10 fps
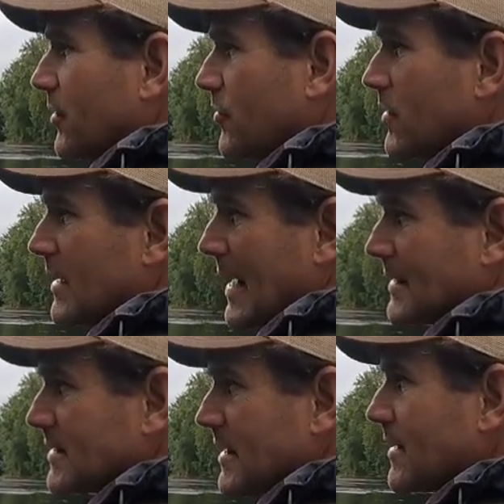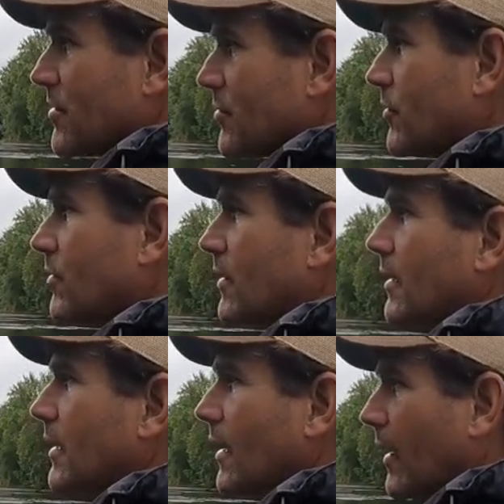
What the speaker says: through the Nessie and through the